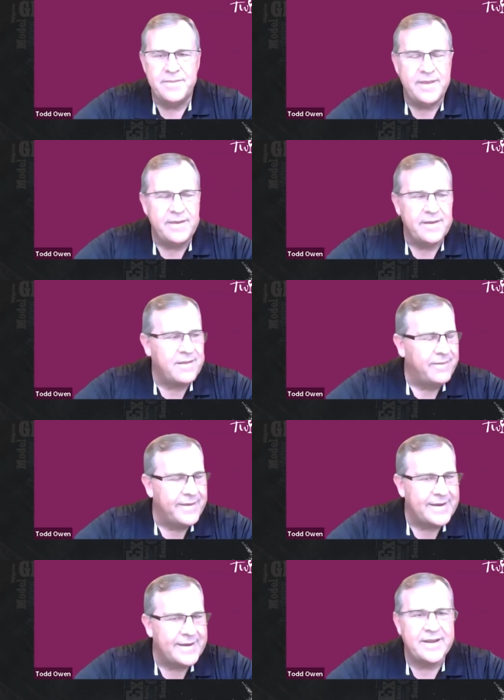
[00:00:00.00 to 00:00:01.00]
the
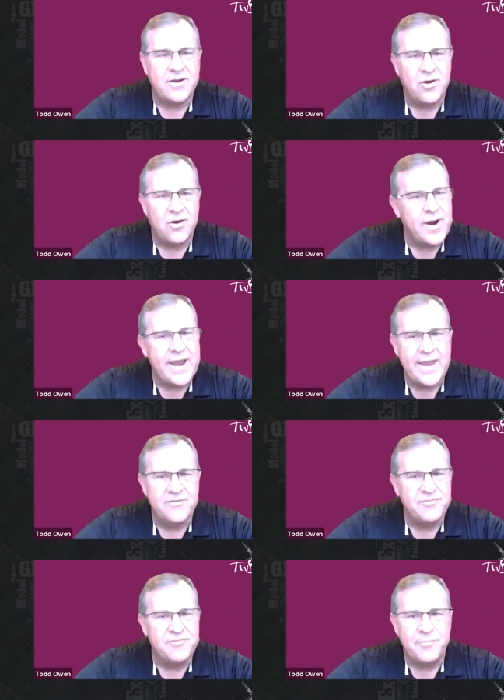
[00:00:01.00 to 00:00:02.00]
eclectic array
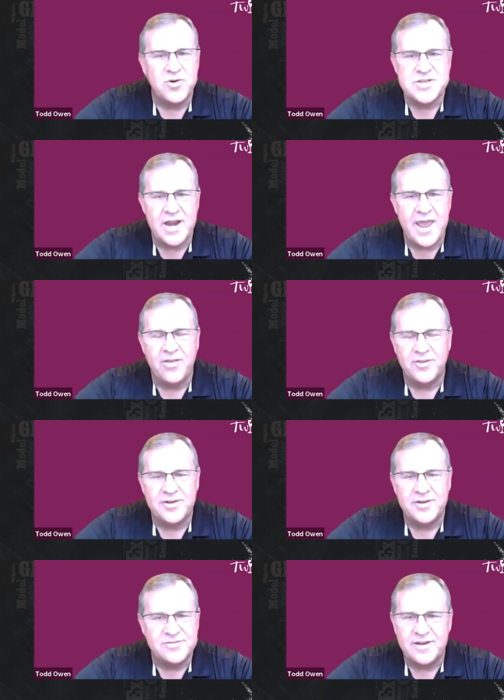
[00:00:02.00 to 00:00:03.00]
of
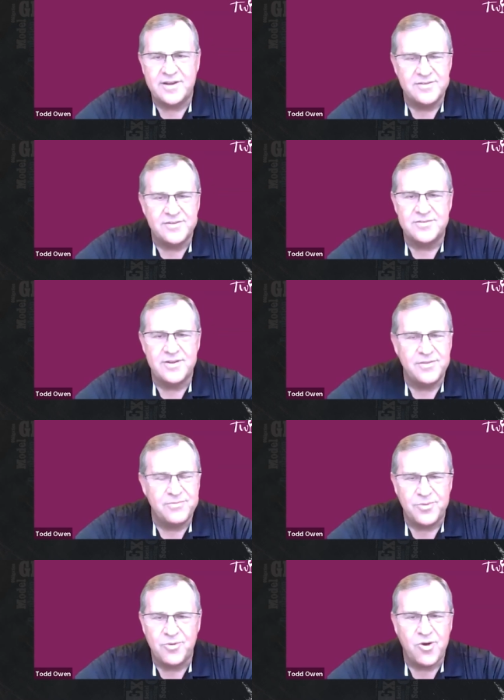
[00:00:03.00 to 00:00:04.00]
personalities that existed
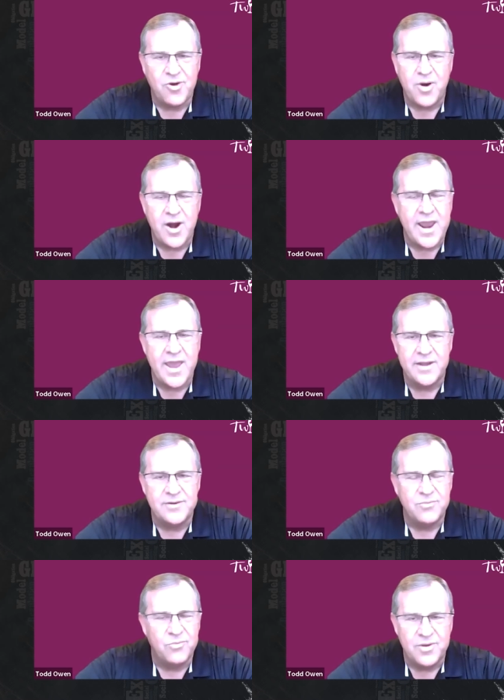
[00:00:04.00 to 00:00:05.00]
through our
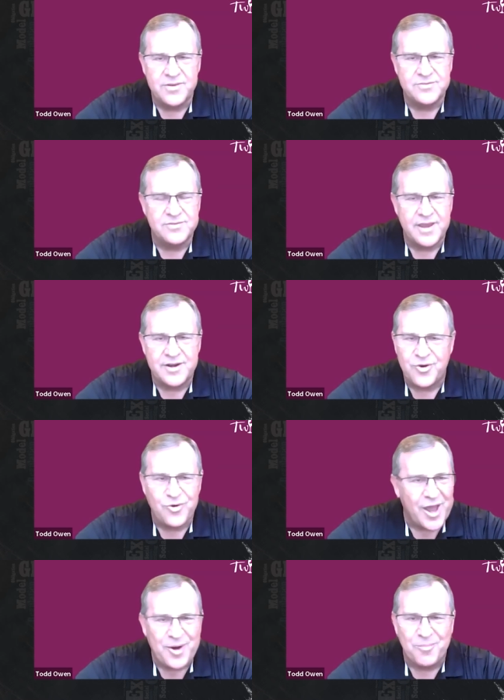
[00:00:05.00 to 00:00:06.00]
brand was
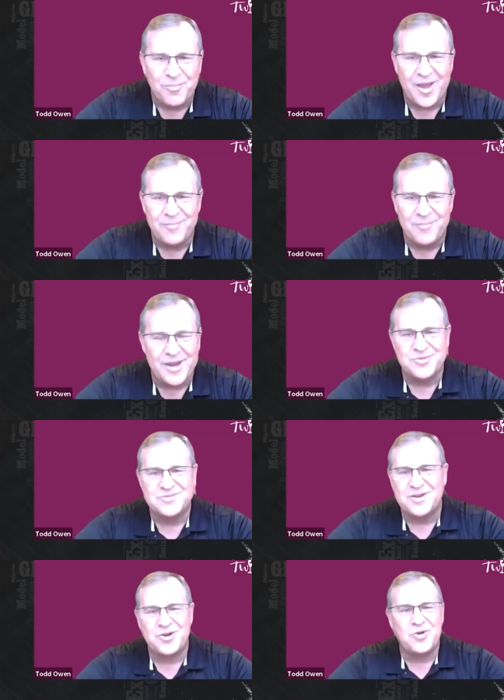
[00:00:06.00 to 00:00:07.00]
incredible. I mean, it
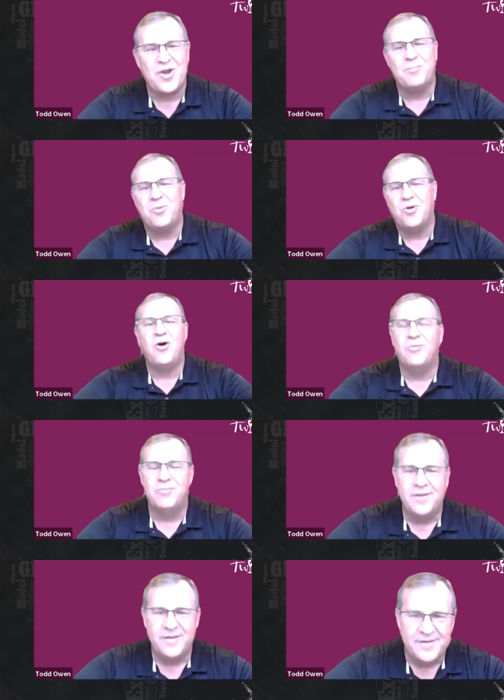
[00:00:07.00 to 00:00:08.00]
was incredible. All